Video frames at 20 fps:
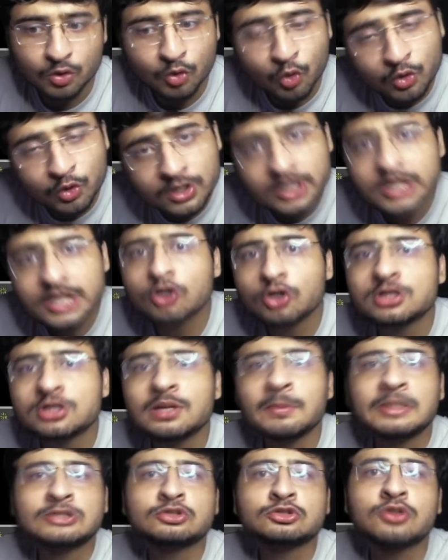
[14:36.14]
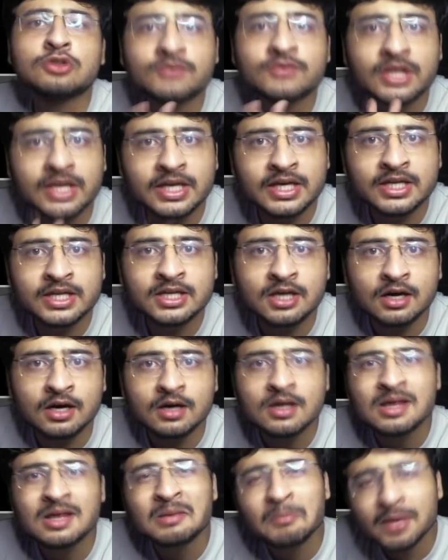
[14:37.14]
only on the basis of the area.
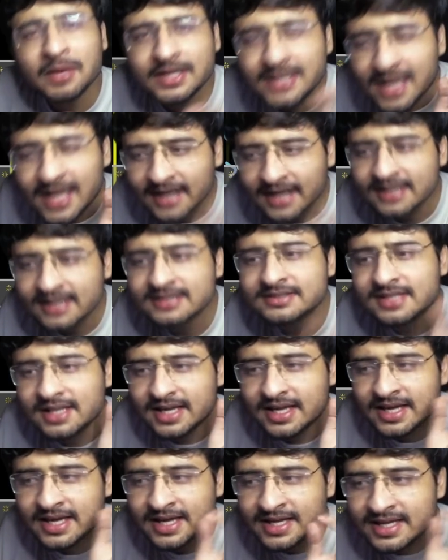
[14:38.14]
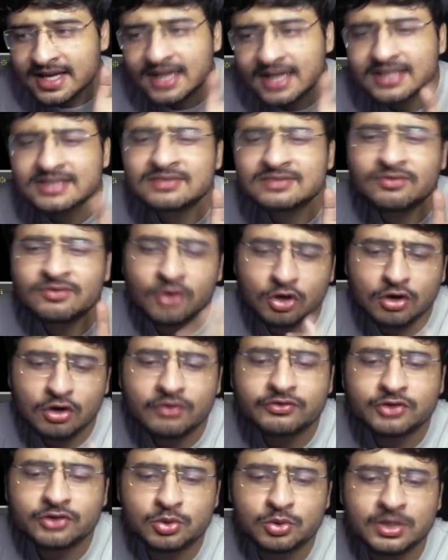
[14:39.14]
But can I say area is one
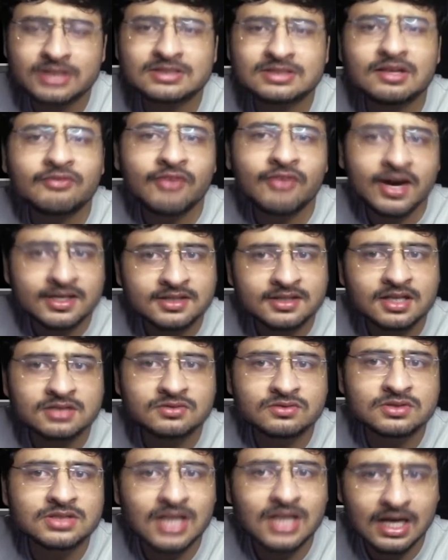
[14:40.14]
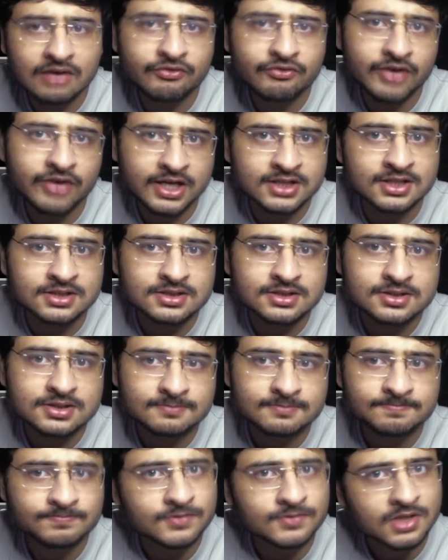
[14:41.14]
of the, you can say, factors which can affect
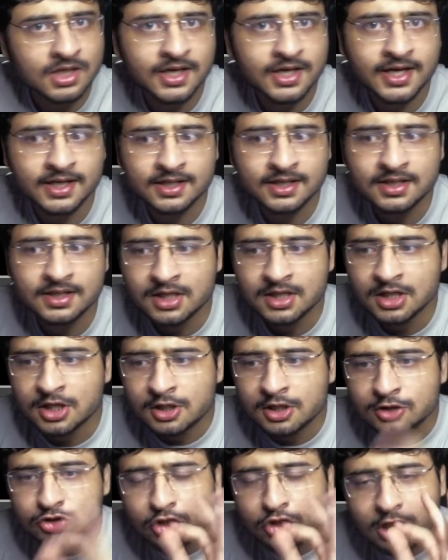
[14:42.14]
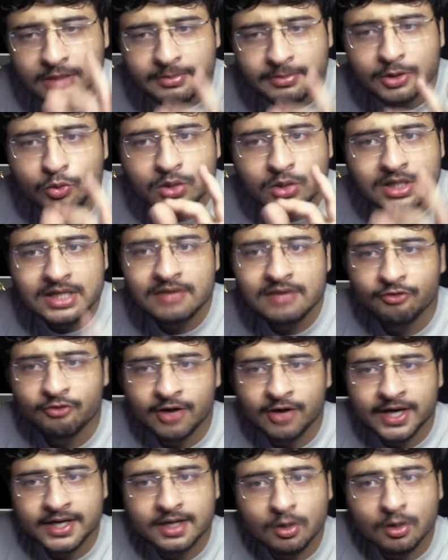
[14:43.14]
this, correct? So let me quickly
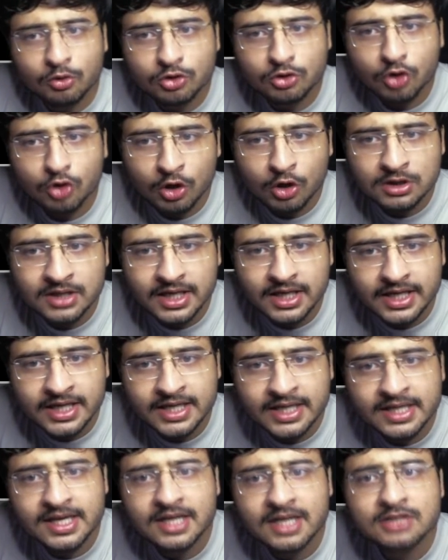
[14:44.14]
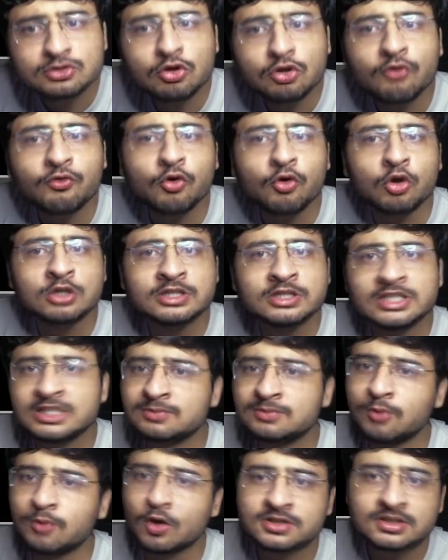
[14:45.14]
find out all the areas of all
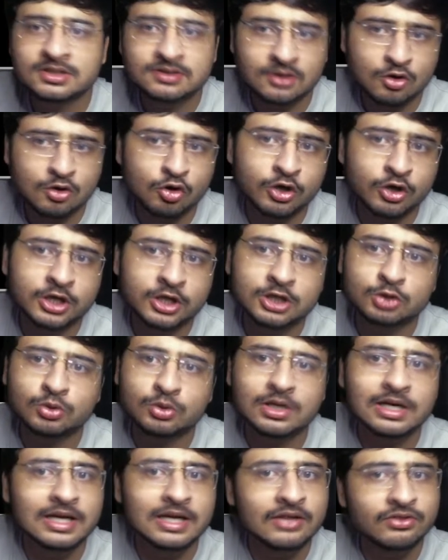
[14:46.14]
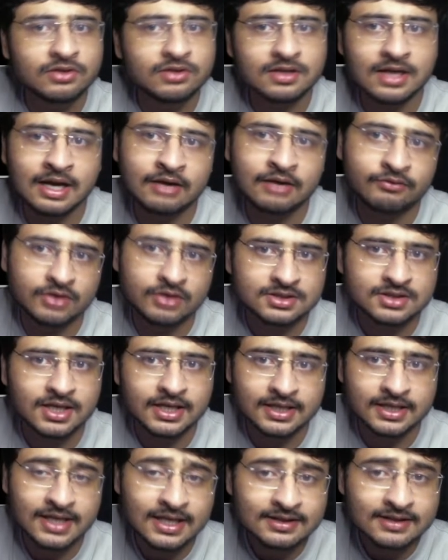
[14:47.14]
these boxes according to your length and width,
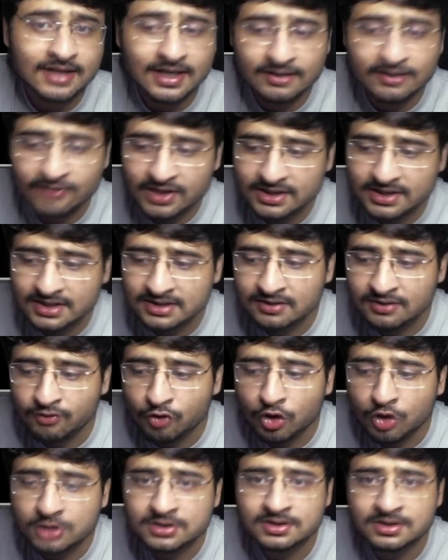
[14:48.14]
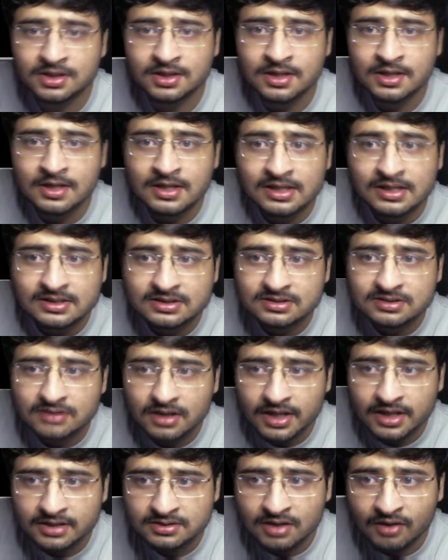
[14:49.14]
right? Length and width is of course the
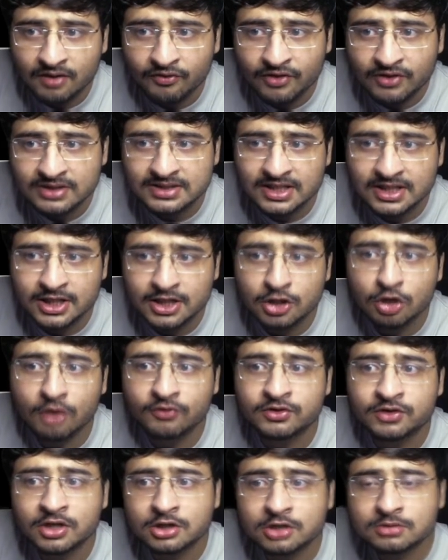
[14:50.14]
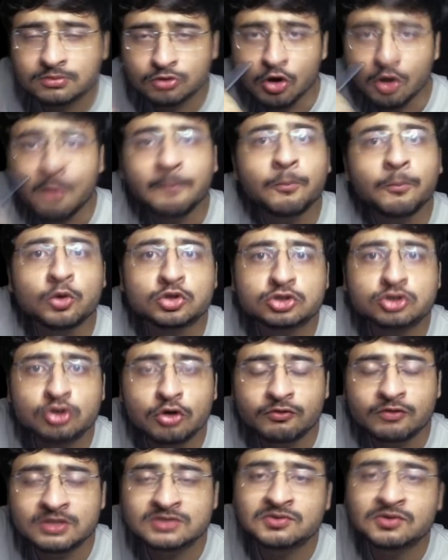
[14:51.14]
surface area of the top portion
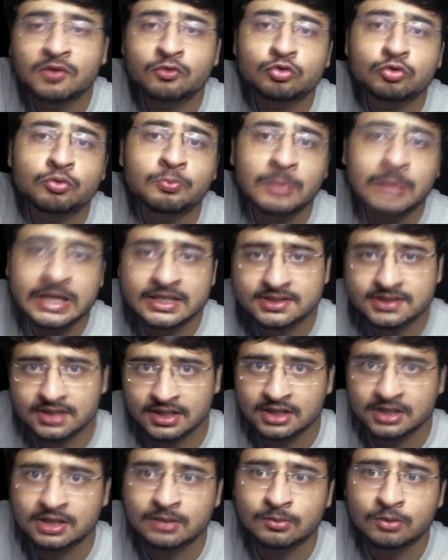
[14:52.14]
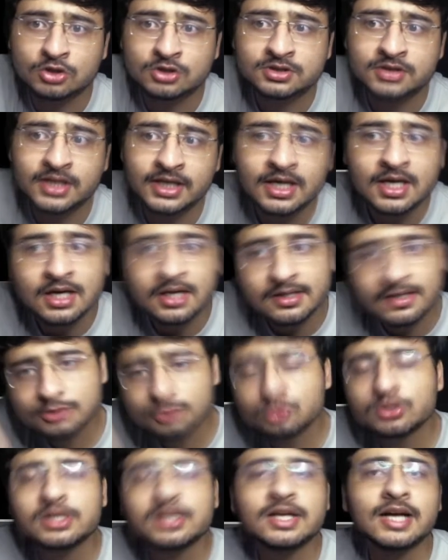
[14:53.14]
on which we have to place another box, right?
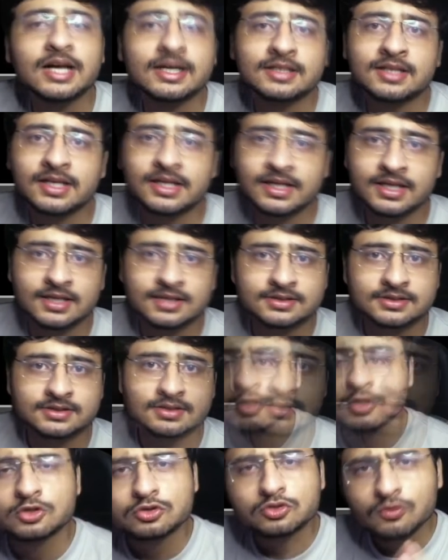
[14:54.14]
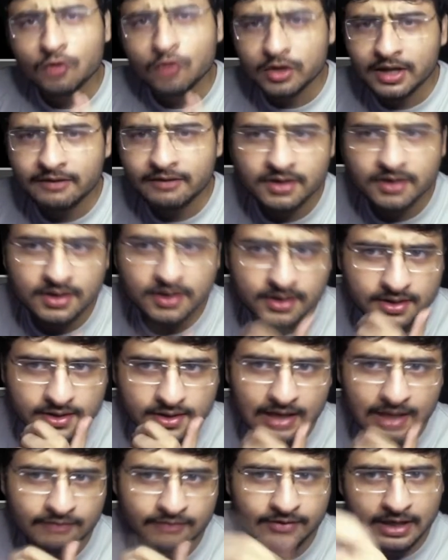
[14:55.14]
Let's quickly write the areas. So what I've done
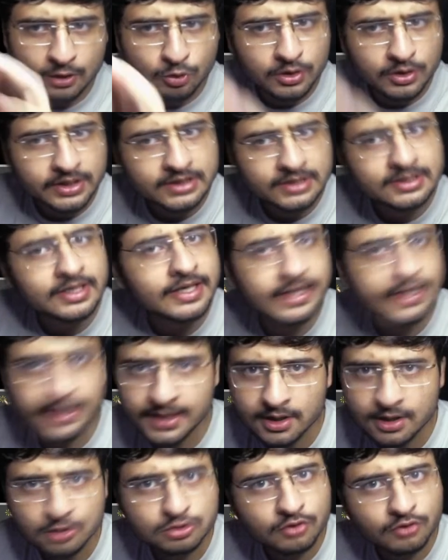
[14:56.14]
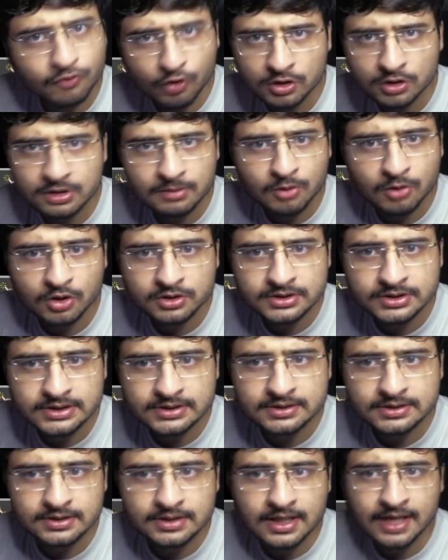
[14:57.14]
here, I've calculated the areas of all the
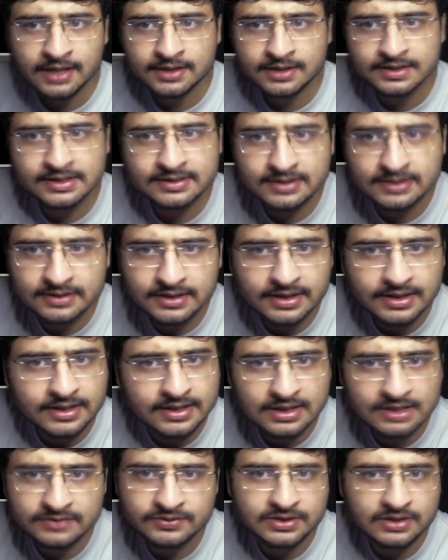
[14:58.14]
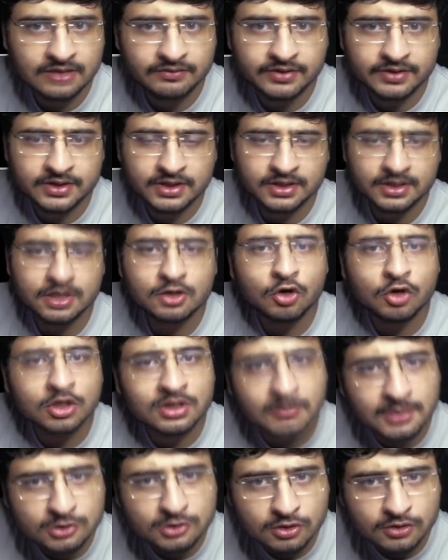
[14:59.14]
boxes, and these are the areas which I've written here
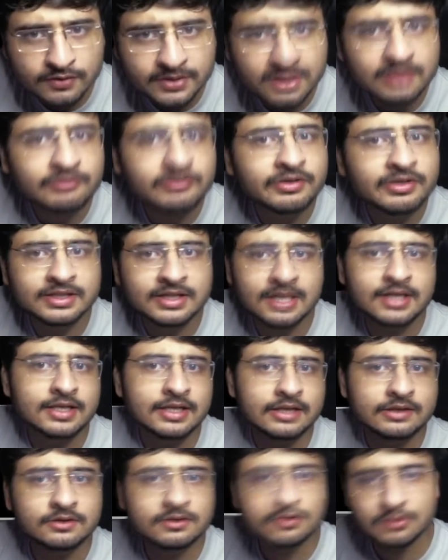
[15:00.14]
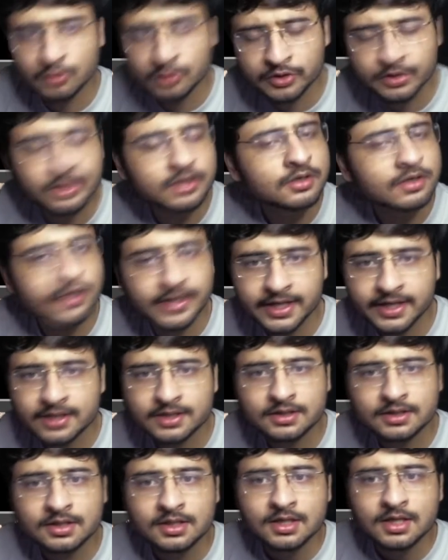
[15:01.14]
on the basis of their width and length. Okay,
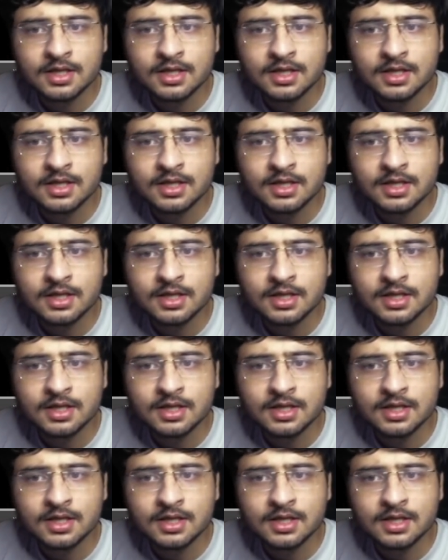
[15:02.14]
correct.